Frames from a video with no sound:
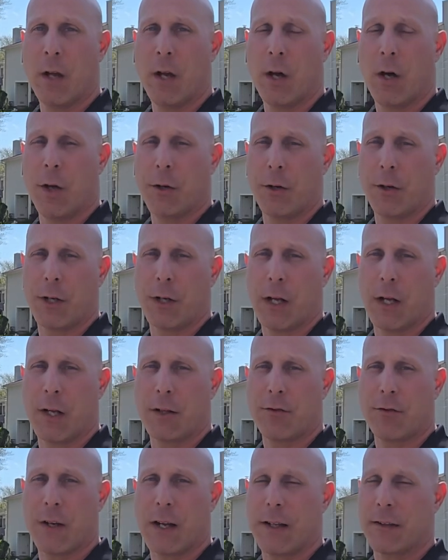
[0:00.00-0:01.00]
under
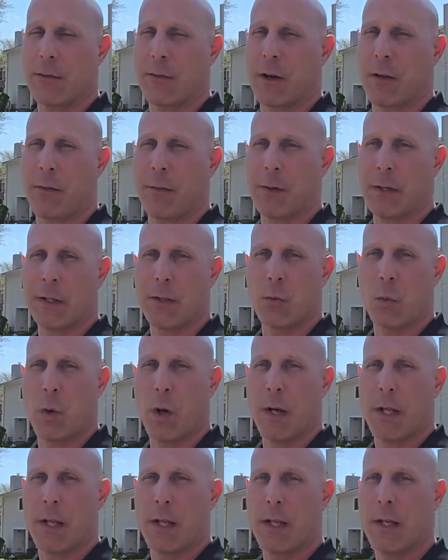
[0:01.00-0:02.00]
contract around
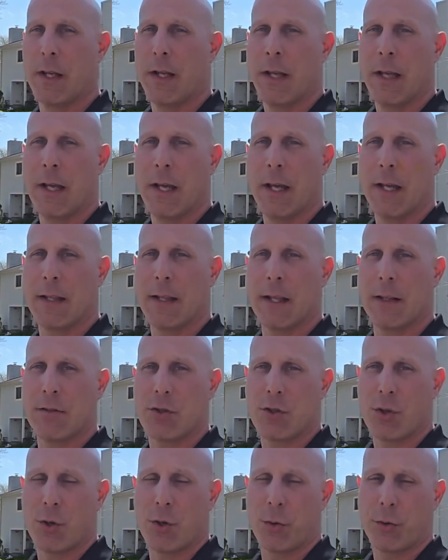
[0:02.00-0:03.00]
$320, and then
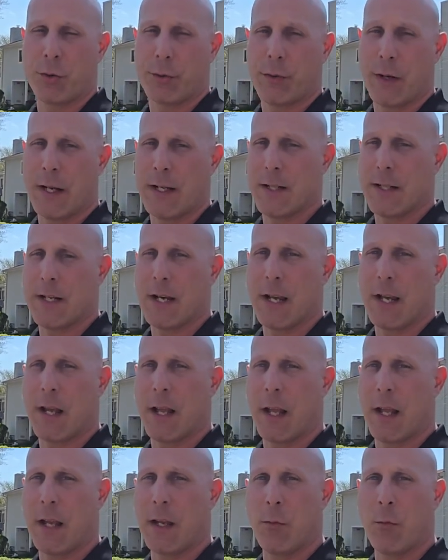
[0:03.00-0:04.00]
sold are ranging
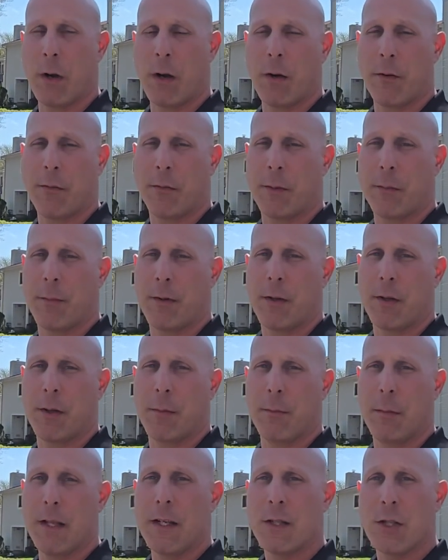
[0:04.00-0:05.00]
anywhere from the
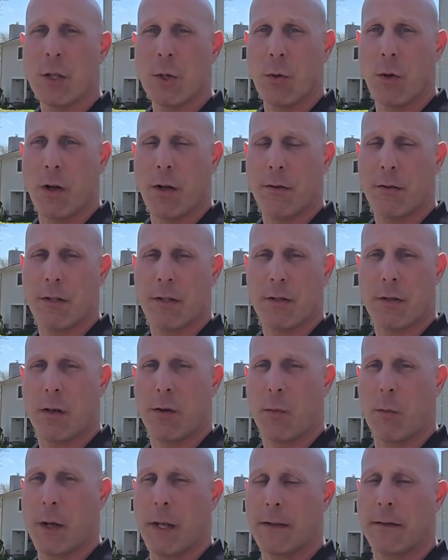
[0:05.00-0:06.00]
mid 200s all the
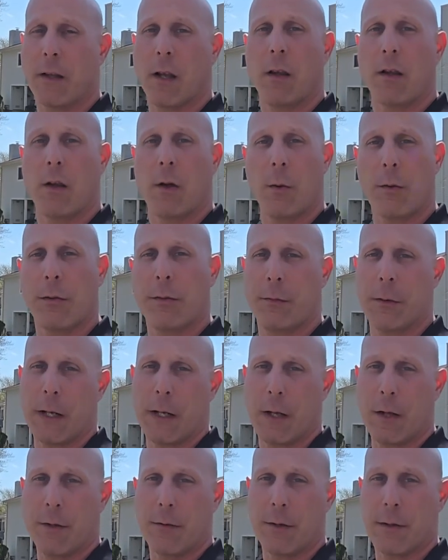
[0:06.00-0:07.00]
way into the low
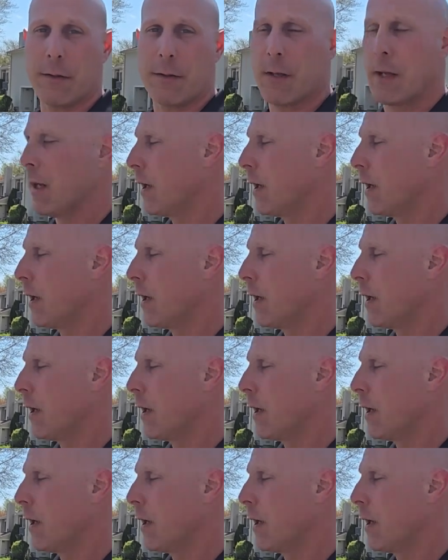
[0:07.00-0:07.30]
300s.